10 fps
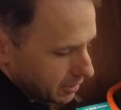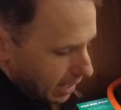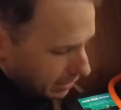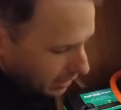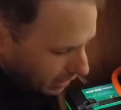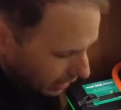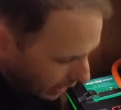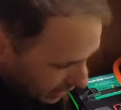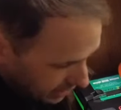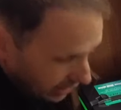down here,
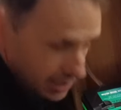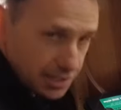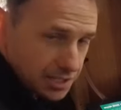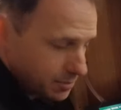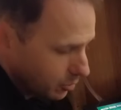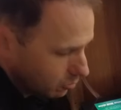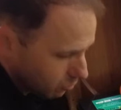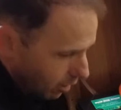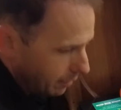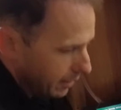easily accessible
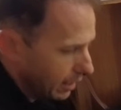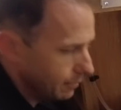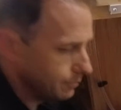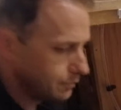right there.